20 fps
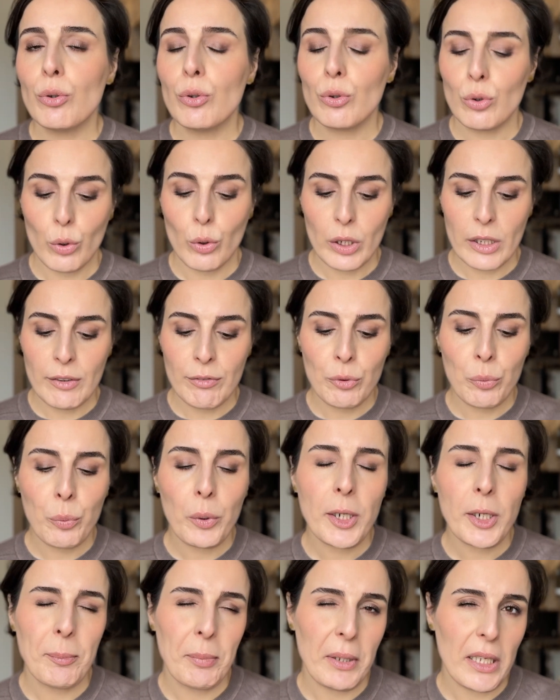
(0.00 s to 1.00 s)
So if you
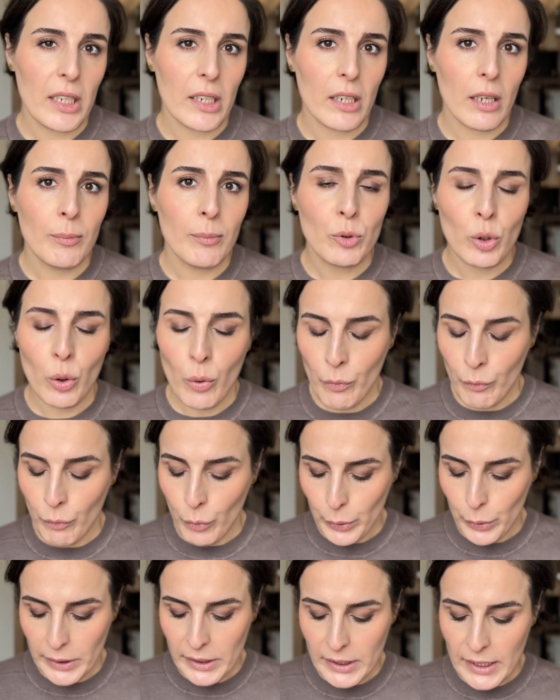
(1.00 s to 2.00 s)
want to pick it up, don't
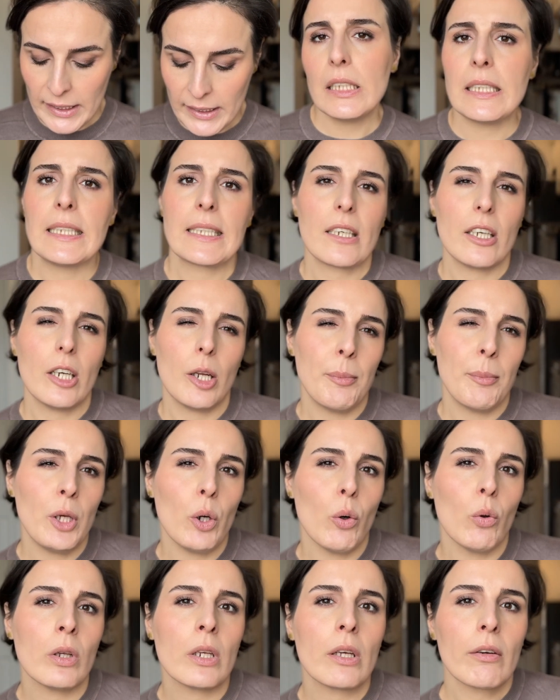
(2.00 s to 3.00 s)
worry that it's going to be
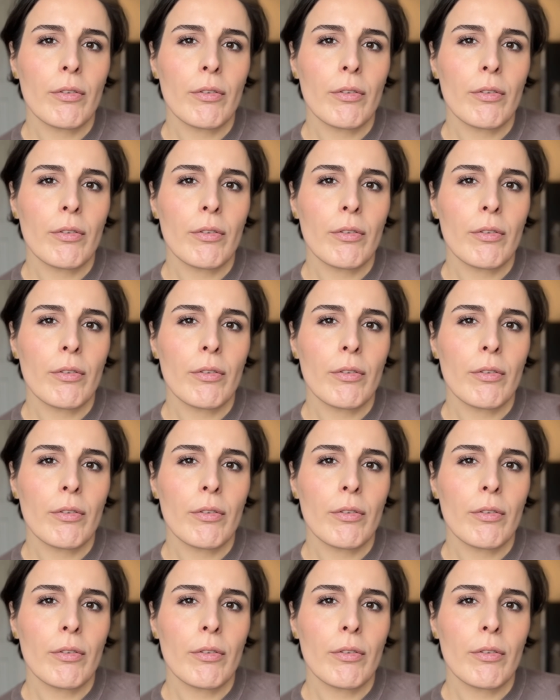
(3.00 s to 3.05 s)
only